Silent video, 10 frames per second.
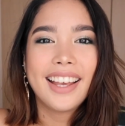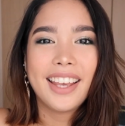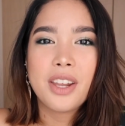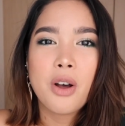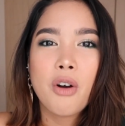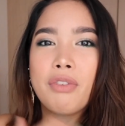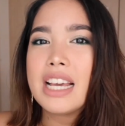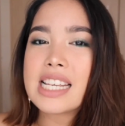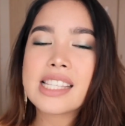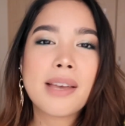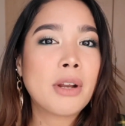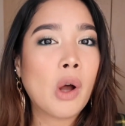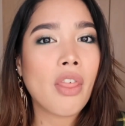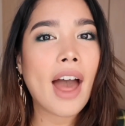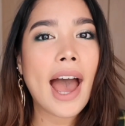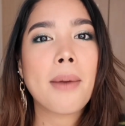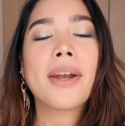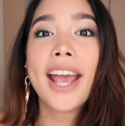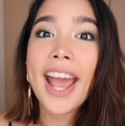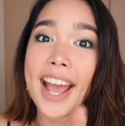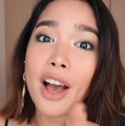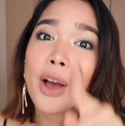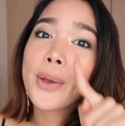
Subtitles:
you know, veganism and all that. But hey,